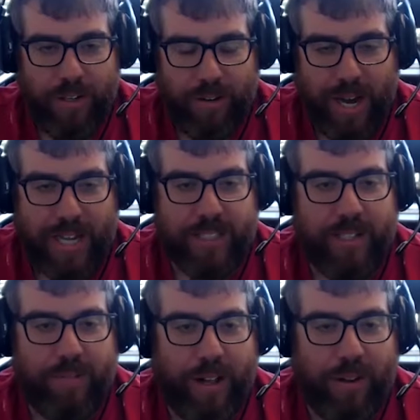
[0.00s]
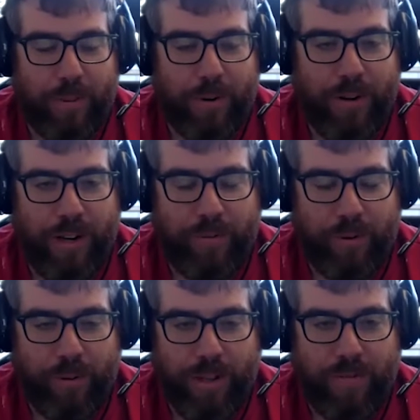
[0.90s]
you know as a developer it
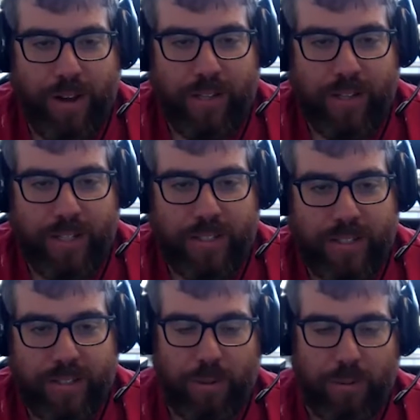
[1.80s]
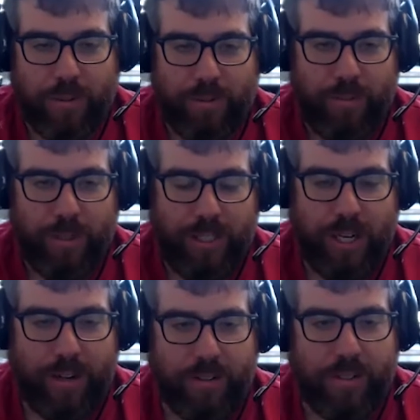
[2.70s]
never really affected us because we were we
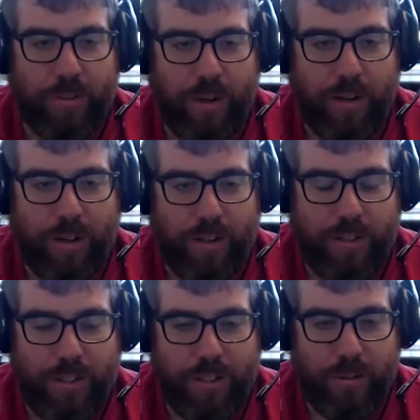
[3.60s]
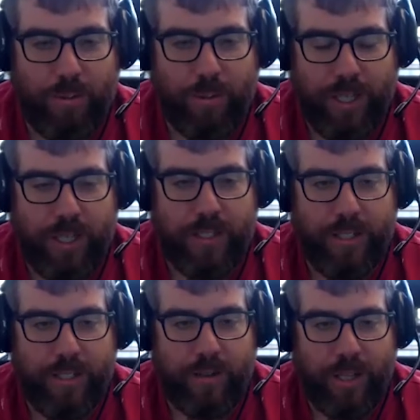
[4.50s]
set out to what do what we needed to
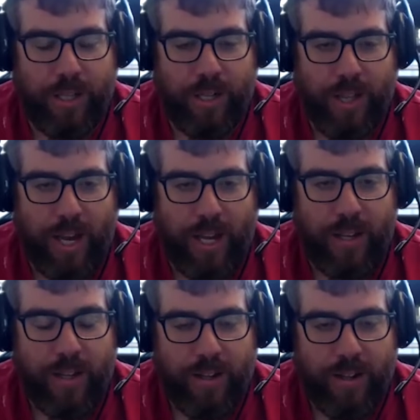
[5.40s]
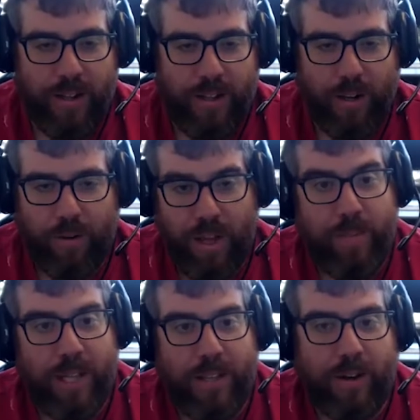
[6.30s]
do and then they you know they
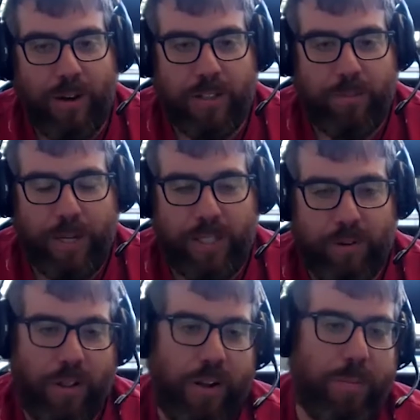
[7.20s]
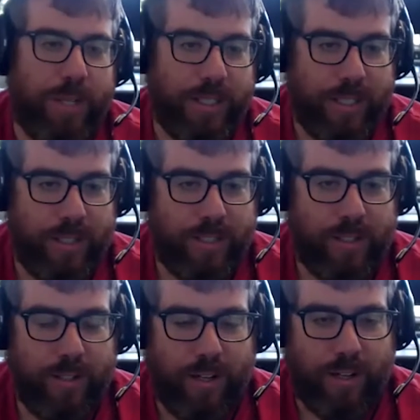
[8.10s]
made the calls best for their business
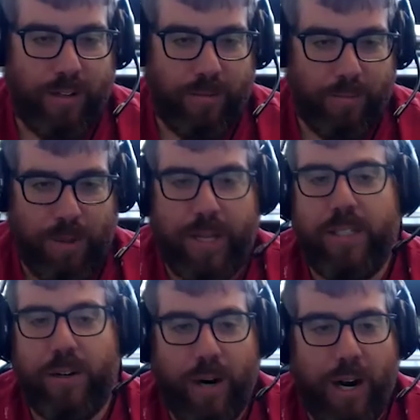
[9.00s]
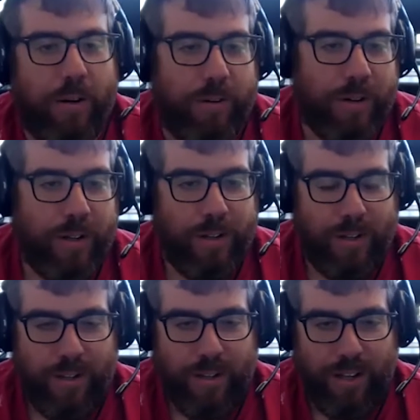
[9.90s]
uh, based around
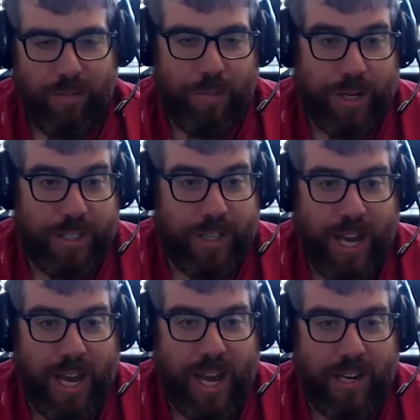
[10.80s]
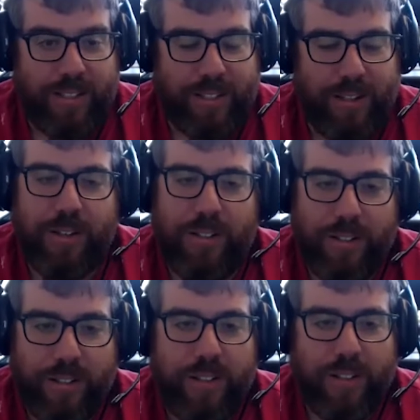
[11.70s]
information they had so
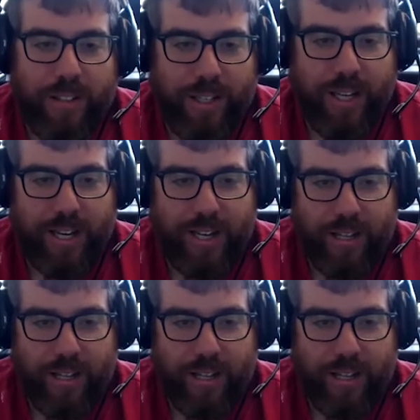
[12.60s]
yeah